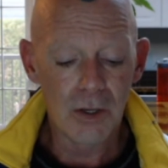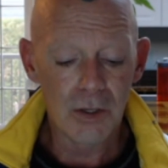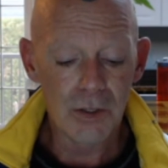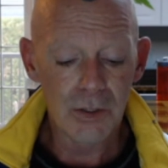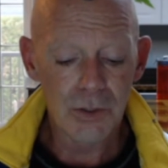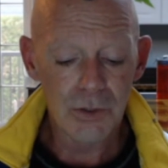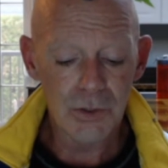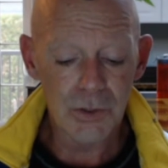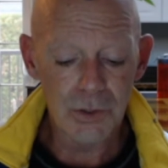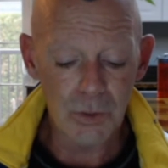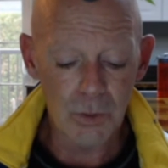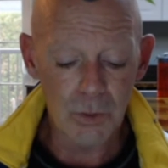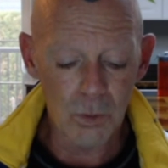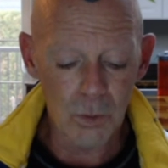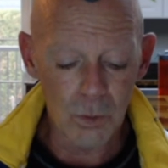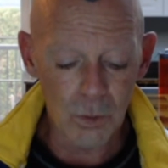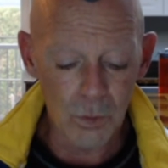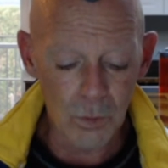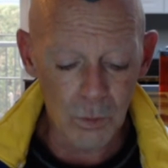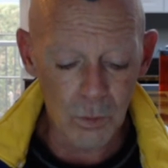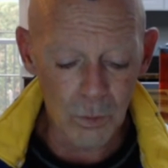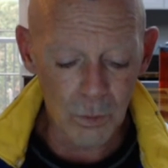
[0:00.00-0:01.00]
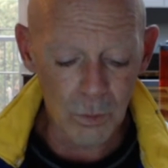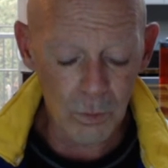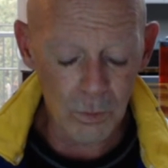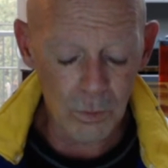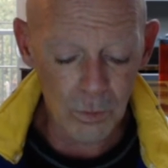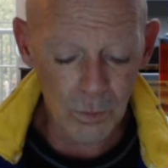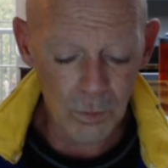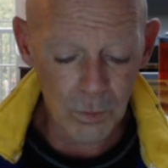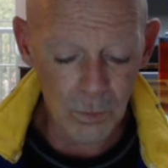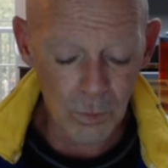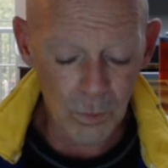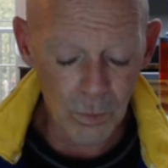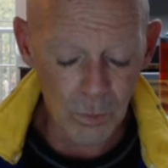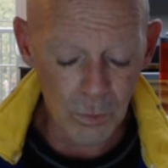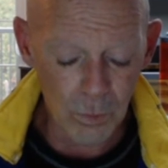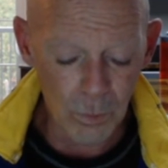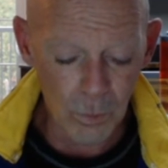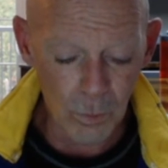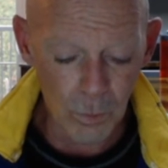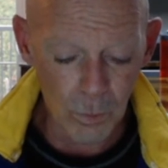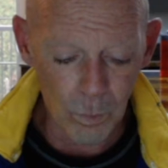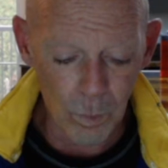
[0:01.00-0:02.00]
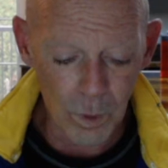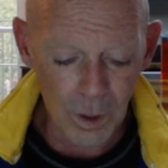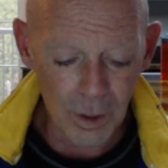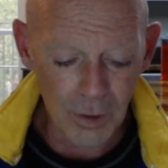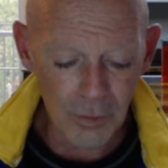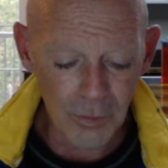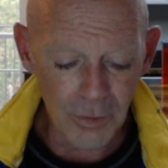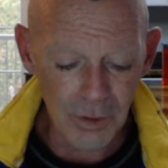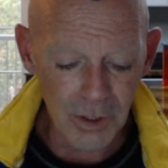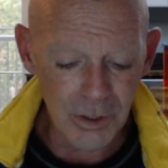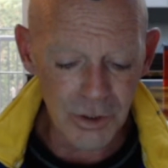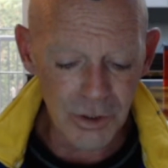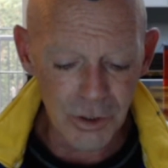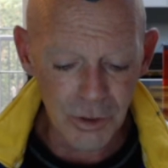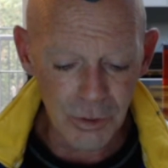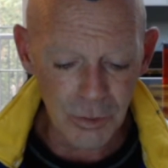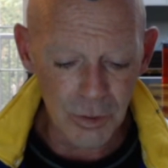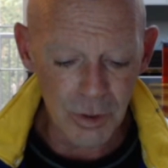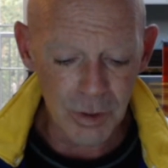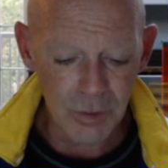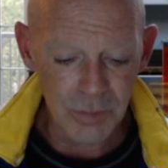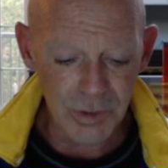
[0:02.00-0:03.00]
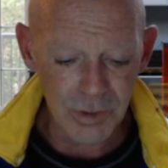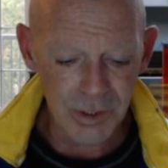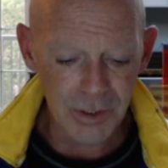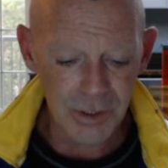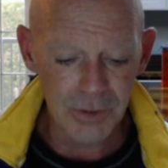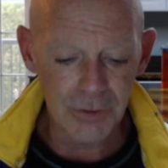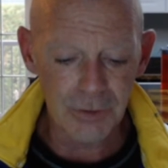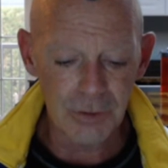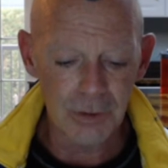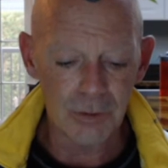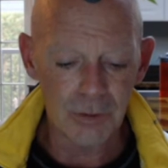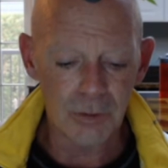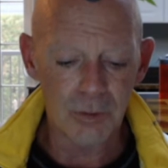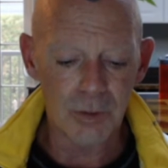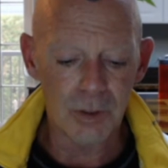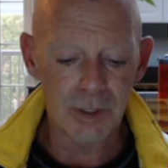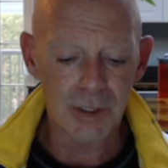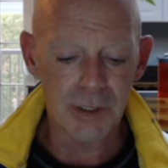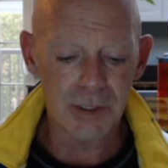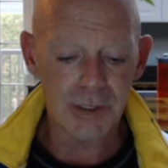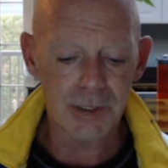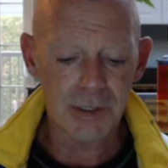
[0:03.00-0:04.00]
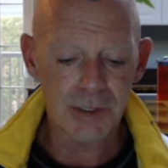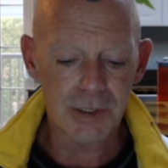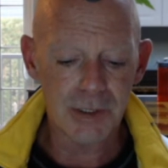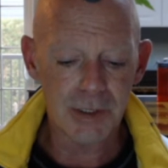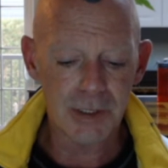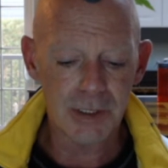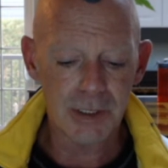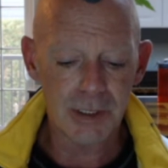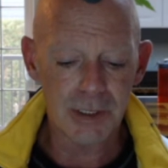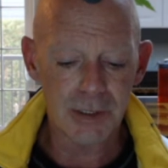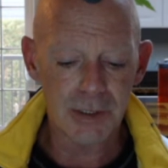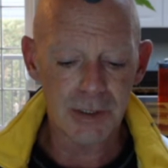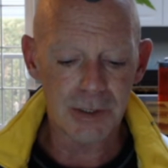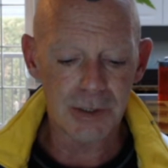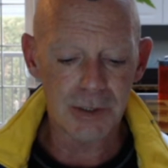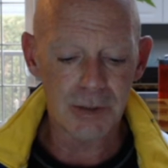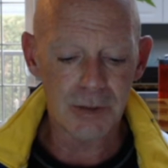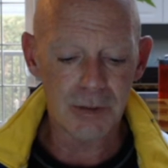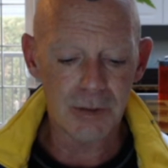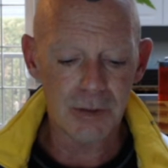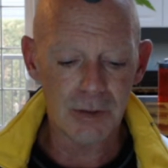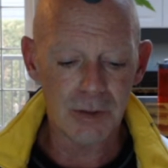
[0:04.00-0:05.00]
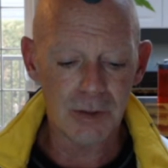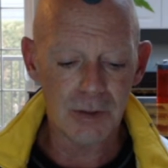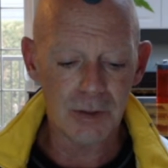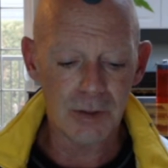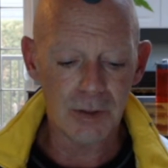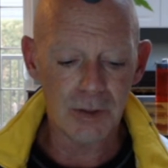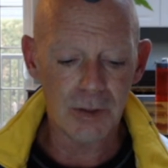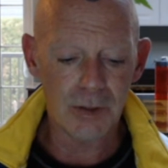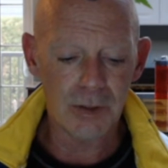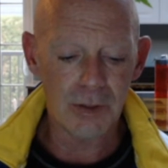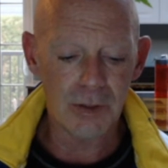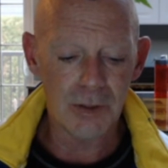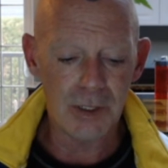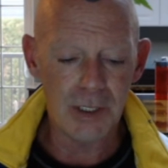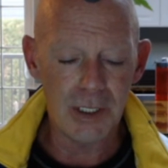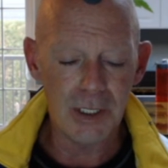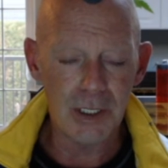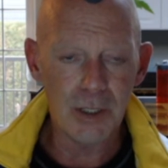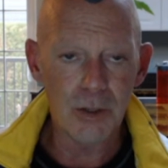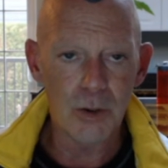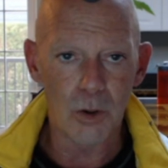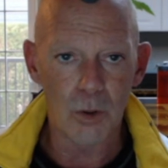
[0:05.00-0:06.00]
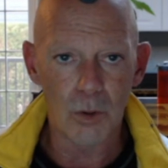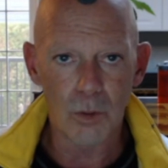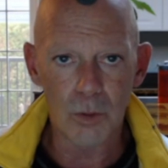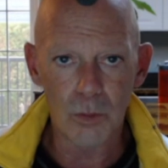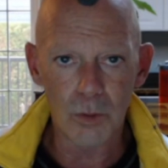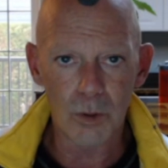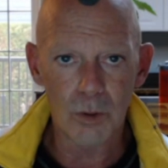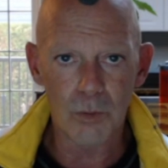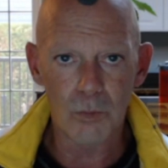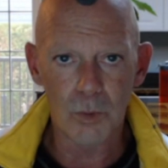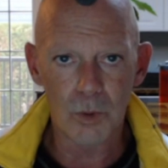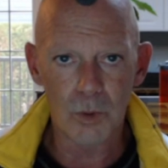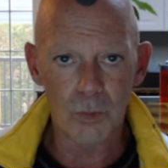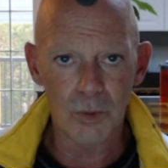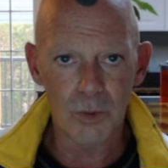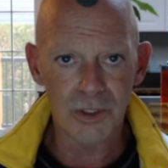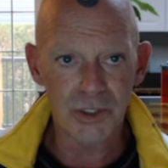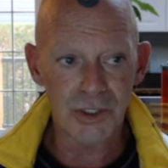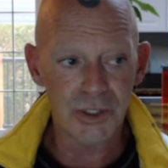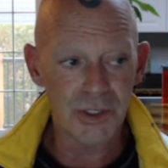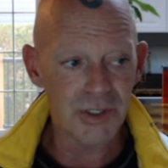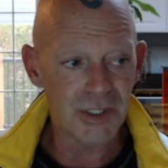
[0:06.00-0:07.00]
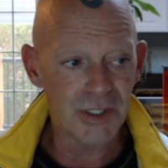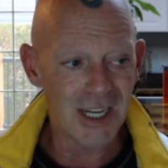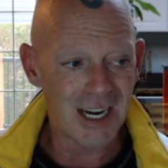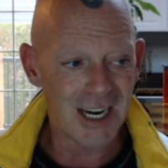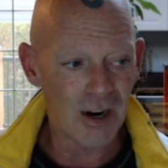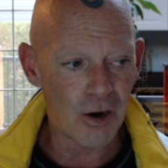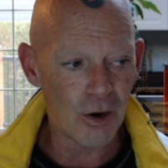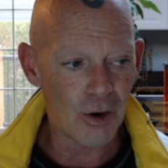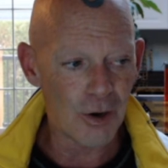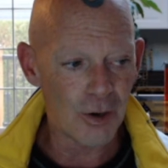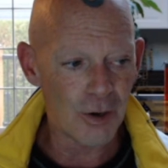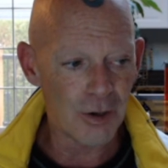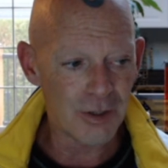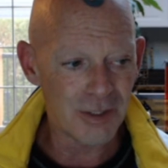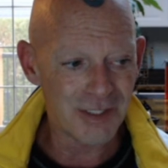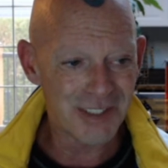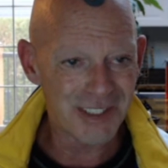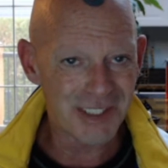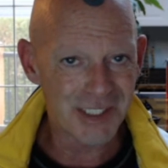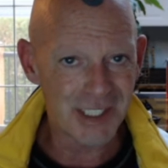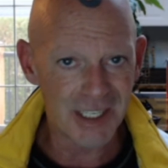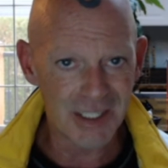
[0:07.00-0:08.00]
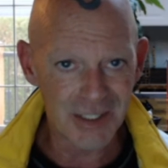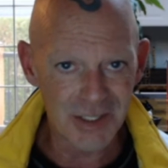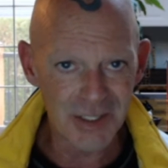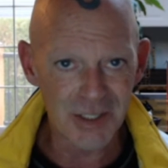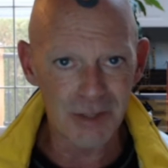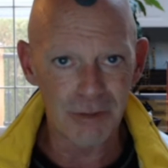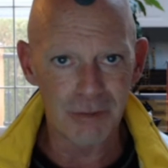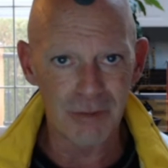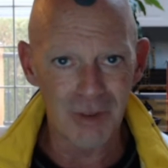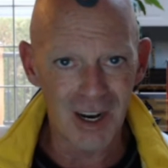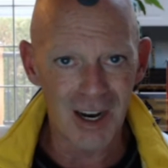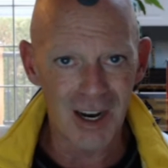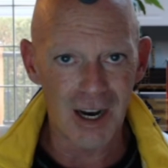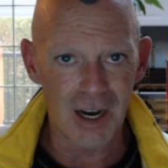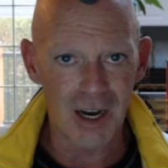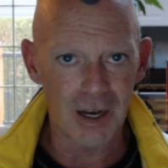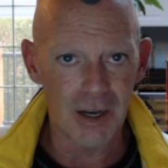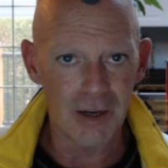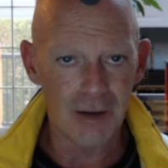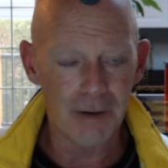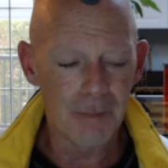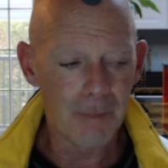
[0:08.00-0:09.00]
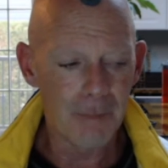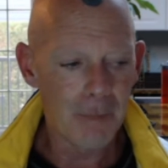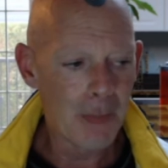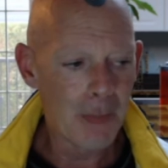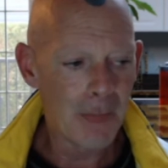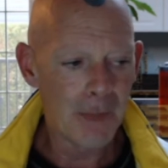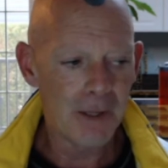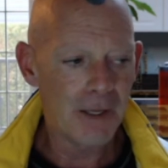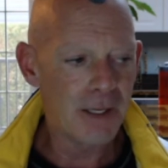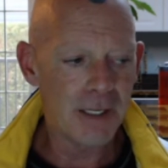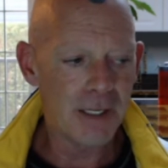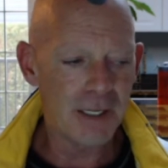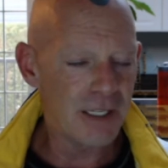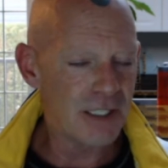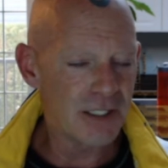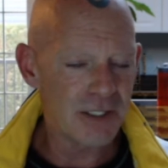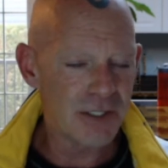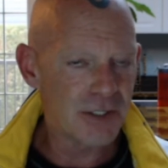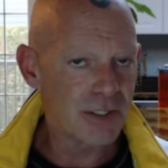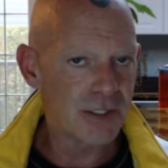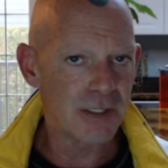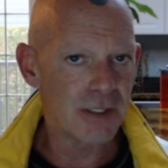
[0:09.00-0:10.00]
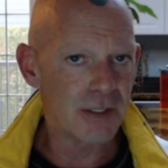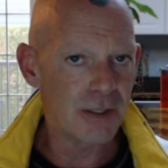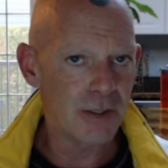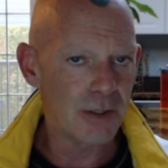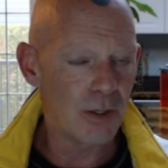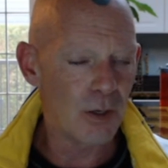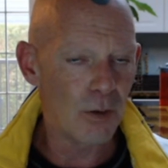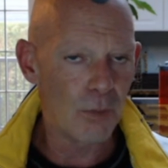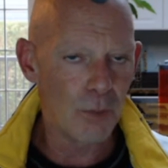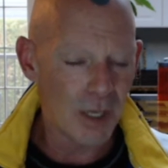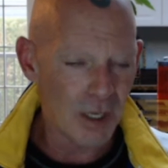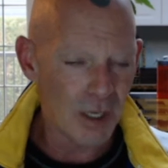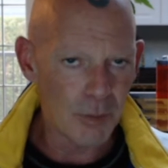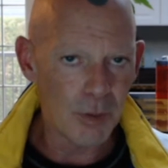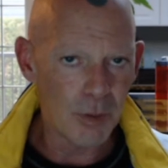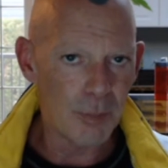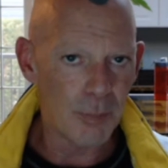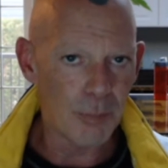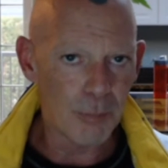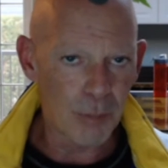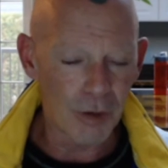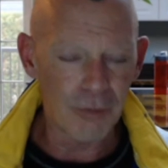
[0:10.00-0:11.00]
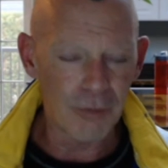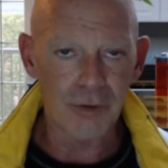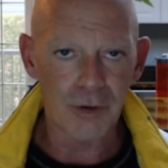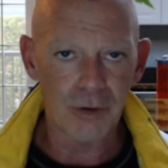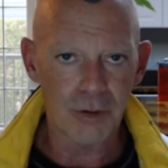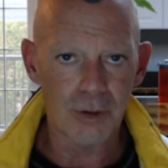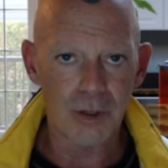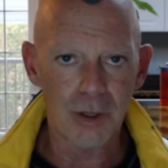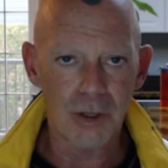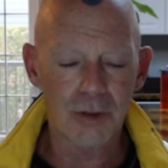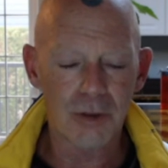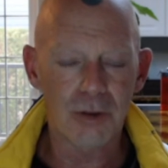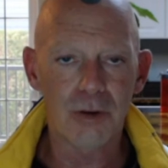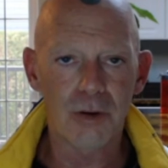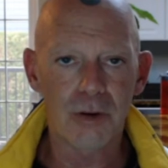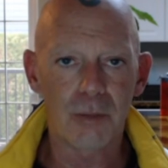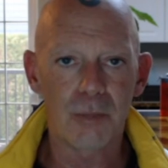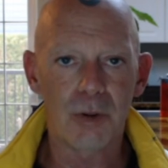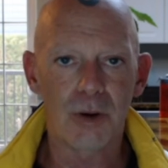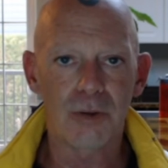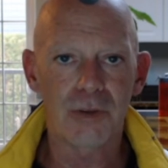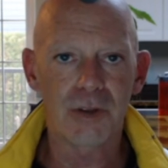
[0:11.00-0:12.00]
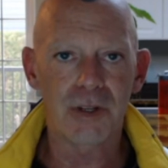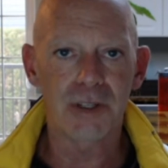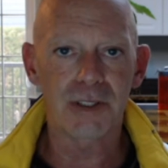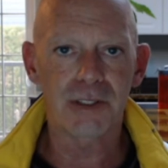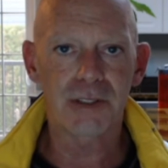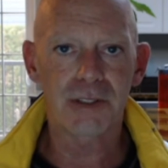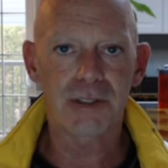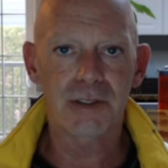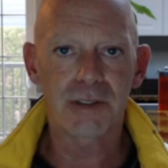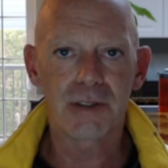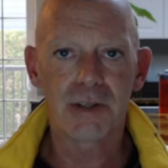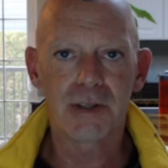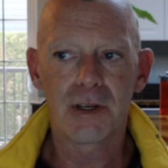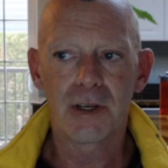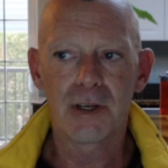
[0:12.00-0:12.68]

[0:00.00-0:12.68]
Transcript: So where the issue comes into is ego, which is our sense of I, is, you know, we got to be perfectly clear about this.